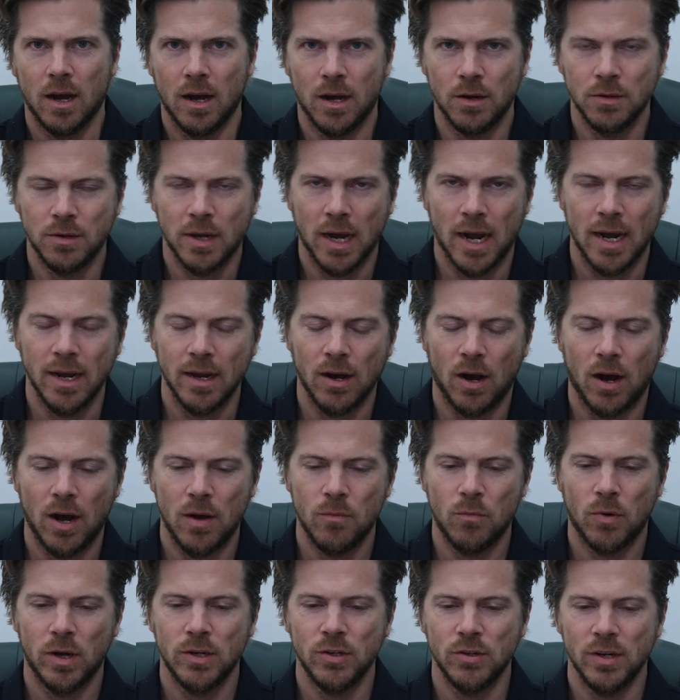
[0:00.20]
Okay,
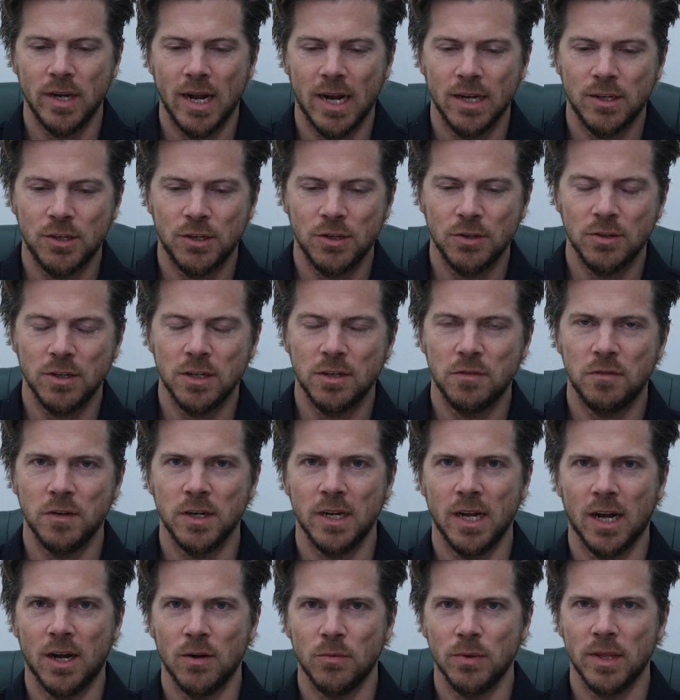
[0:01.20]
I'm wondering how to do this
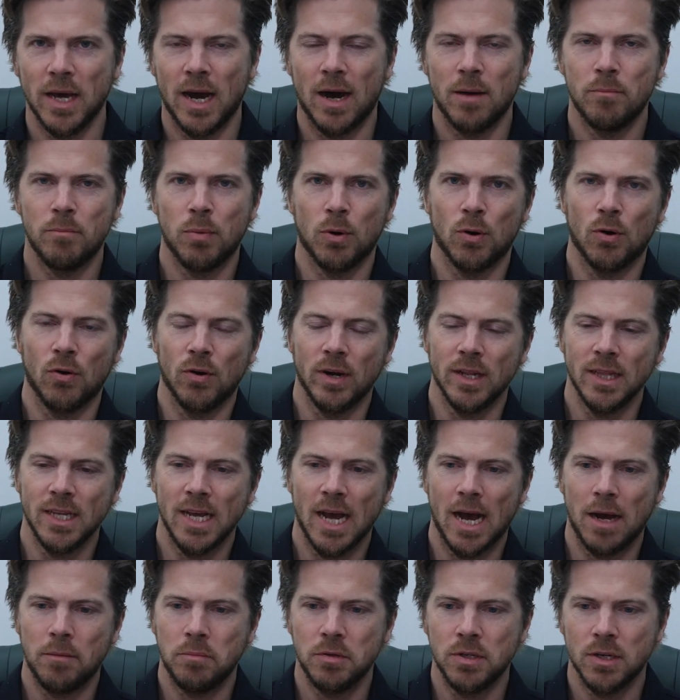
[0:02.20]
video without boring
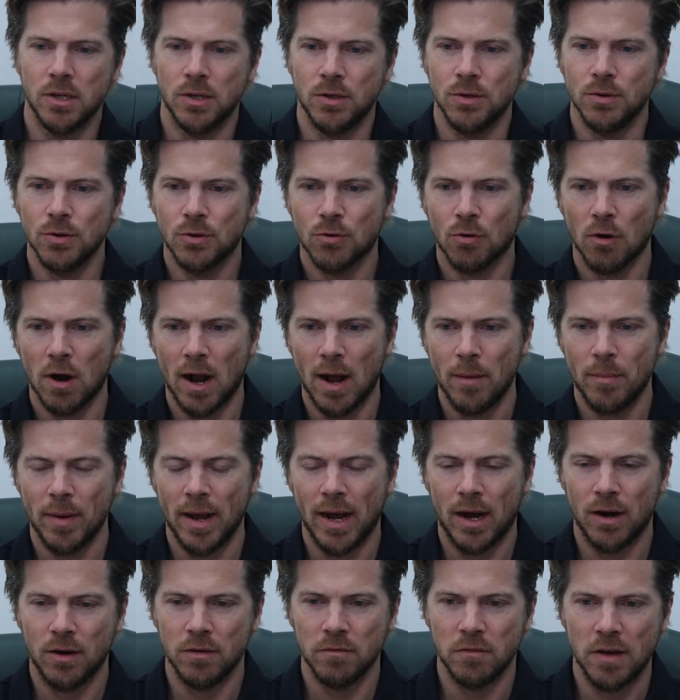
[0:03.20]
the absolute crap
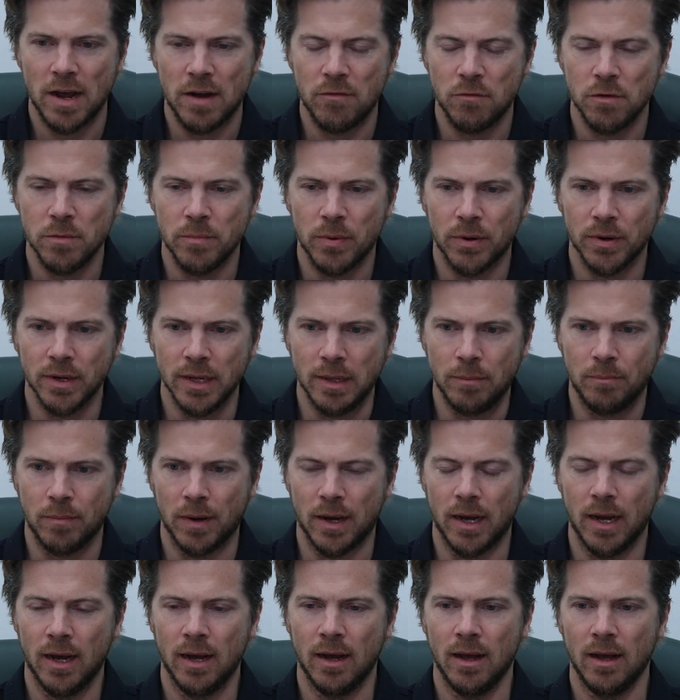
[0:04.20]
out of everybody,
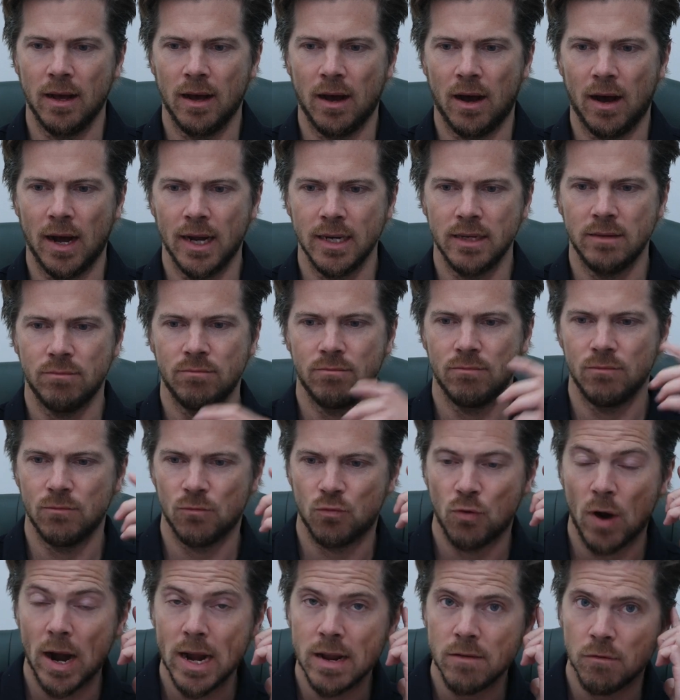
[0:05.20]
but I
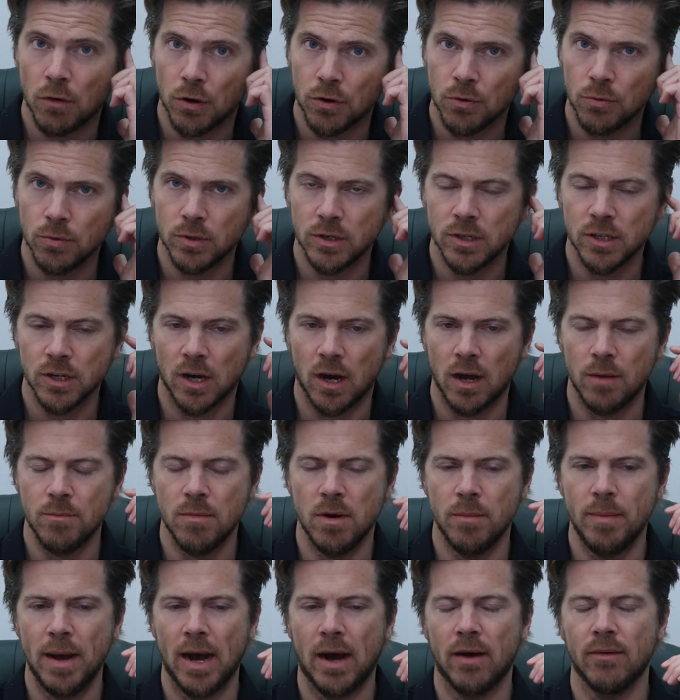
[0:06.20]
rave on all the time
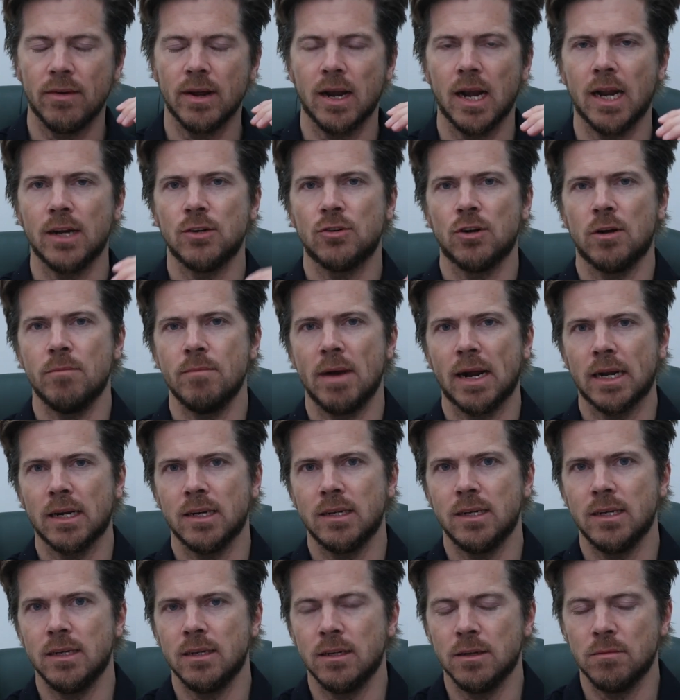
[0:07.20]
about
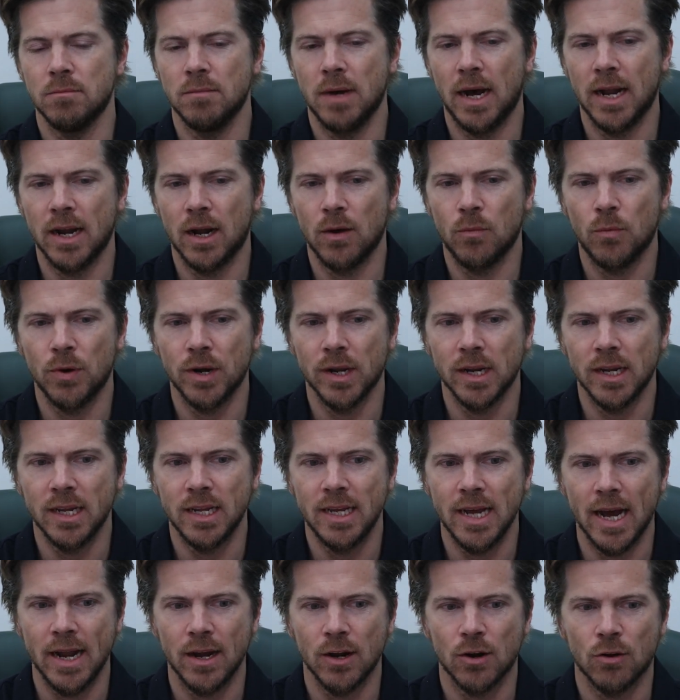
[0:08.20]
electromagnetism and I want to
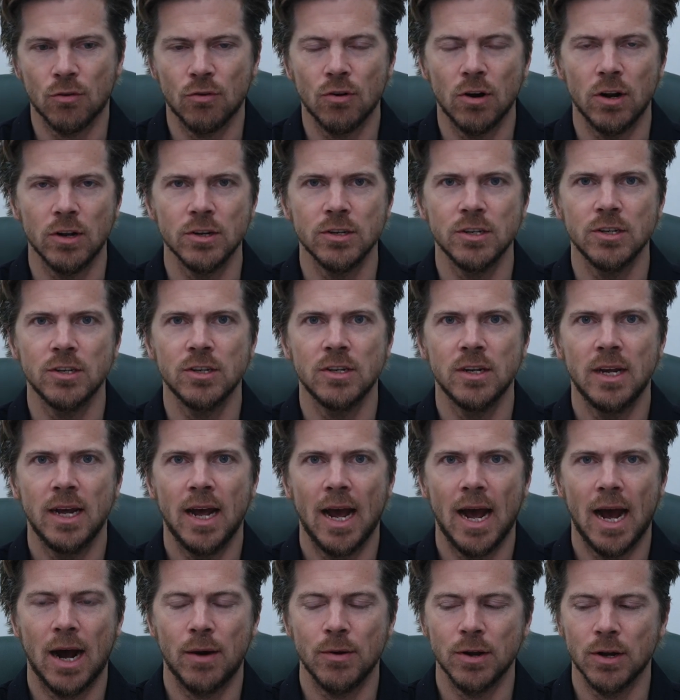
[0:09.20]
get across
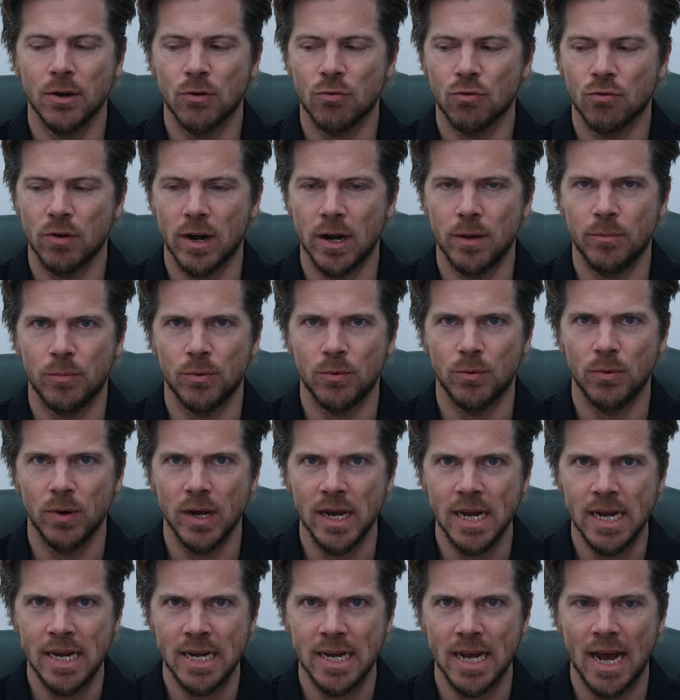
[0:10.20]
how incredible
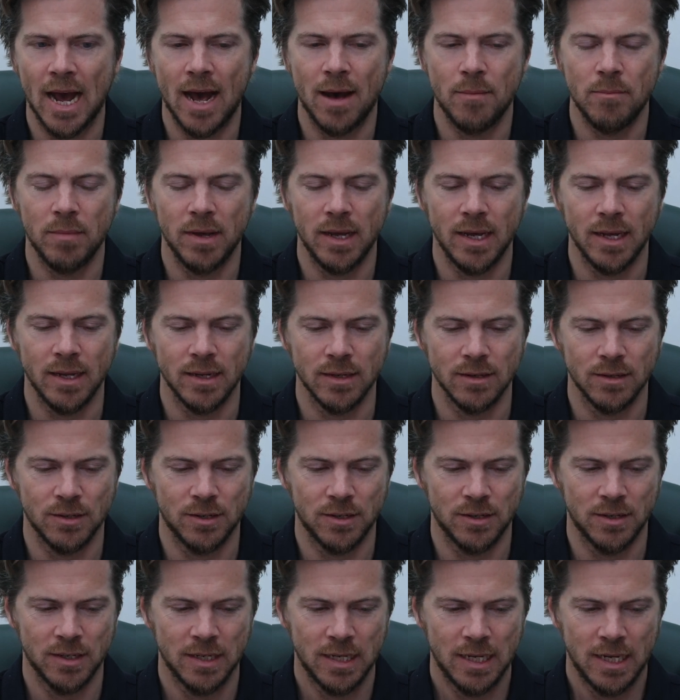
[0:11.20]
EM
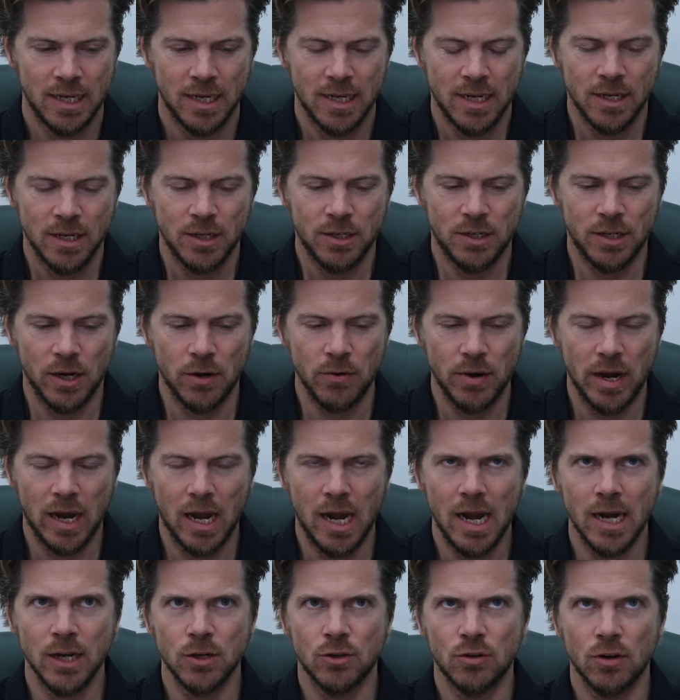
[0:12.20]
is. So
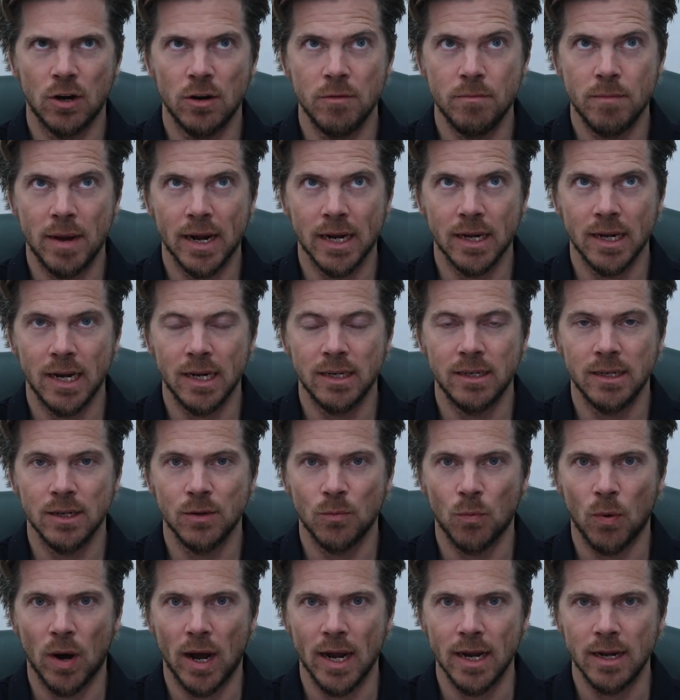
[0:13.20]

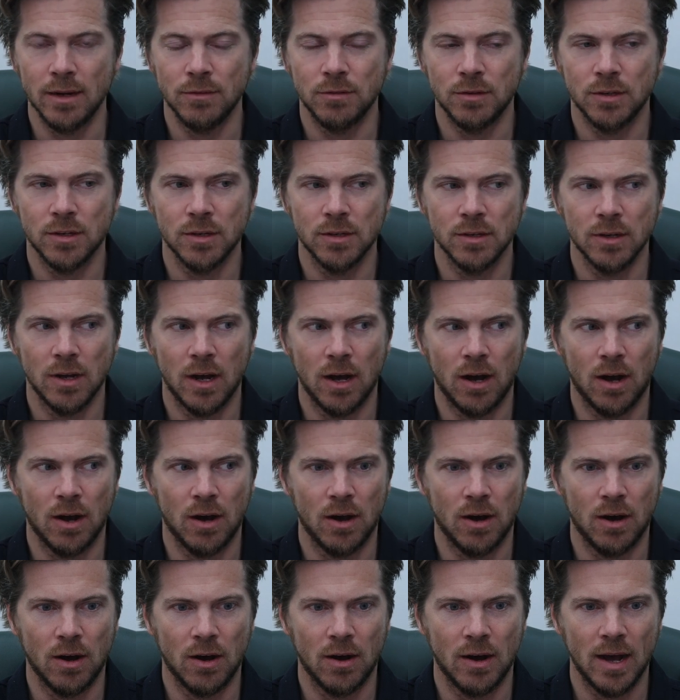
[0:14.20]
electromagnetic waves
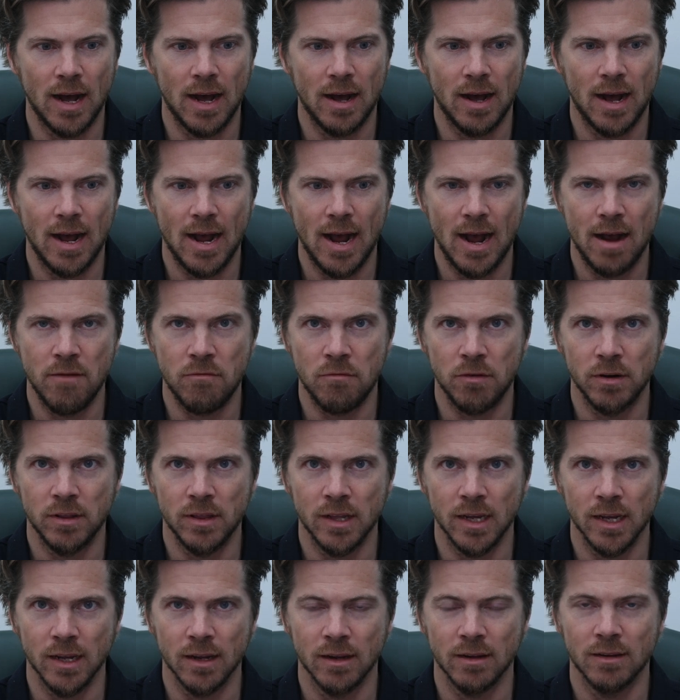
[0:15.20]
are
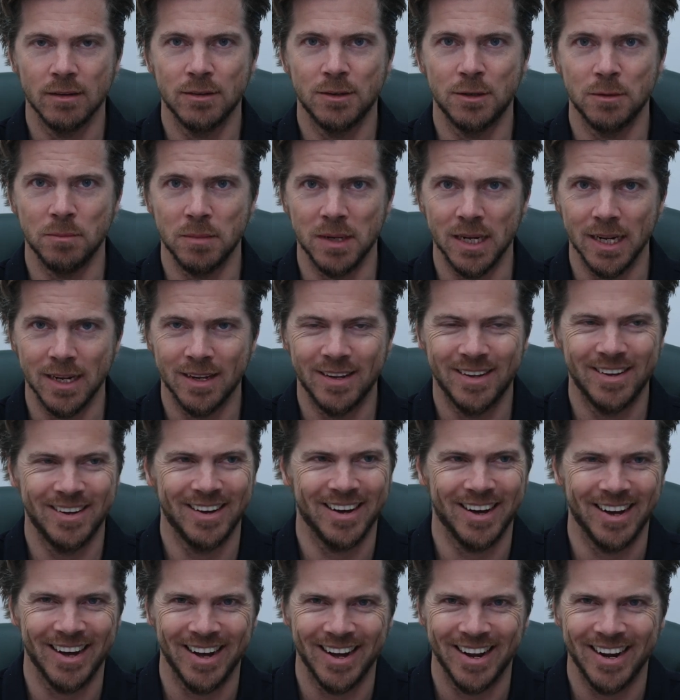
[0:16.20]
everything to me.
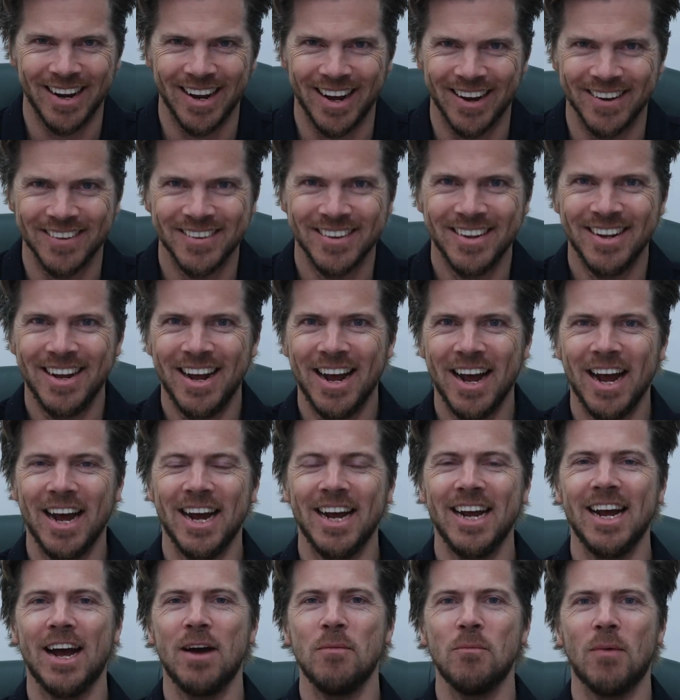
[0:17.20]

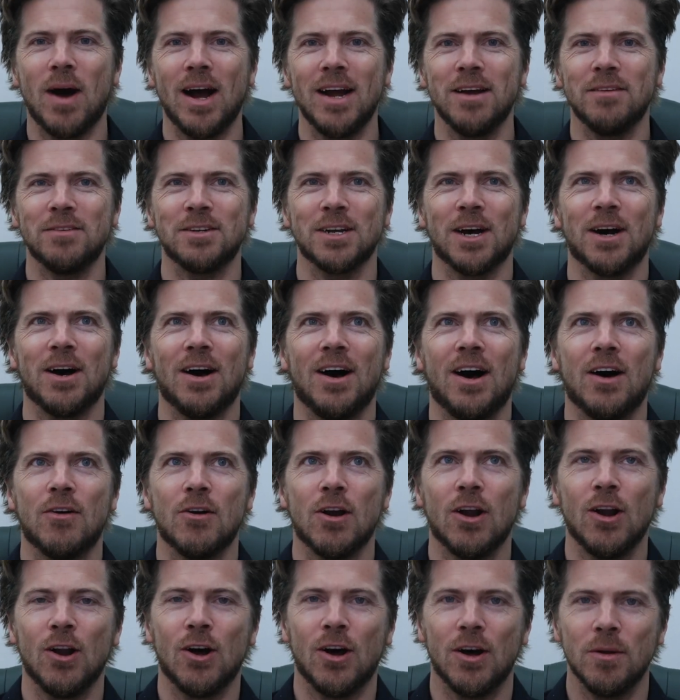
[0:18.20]
EM waves are
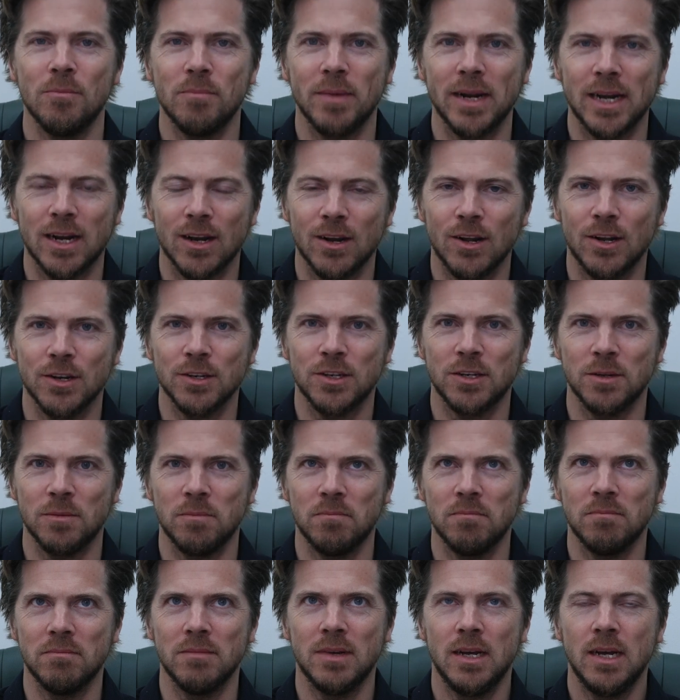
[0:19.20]
a lot, mean a lot
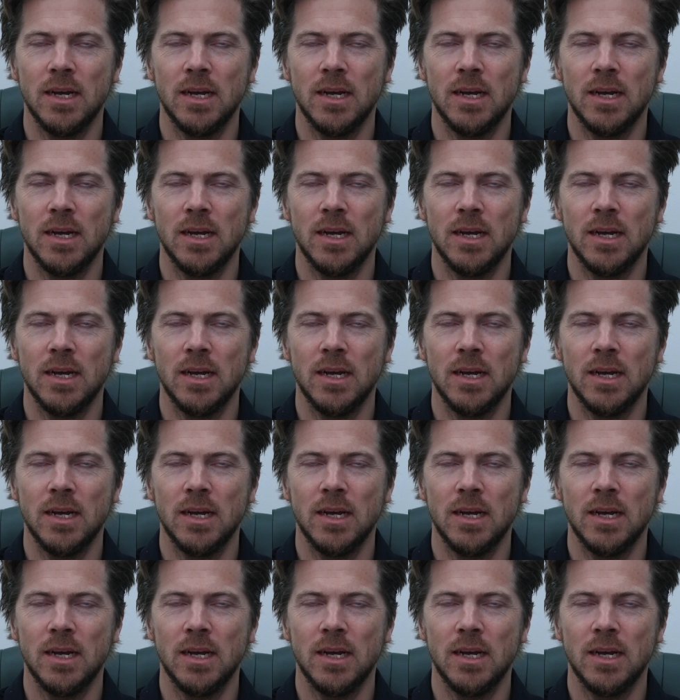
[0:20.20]
to...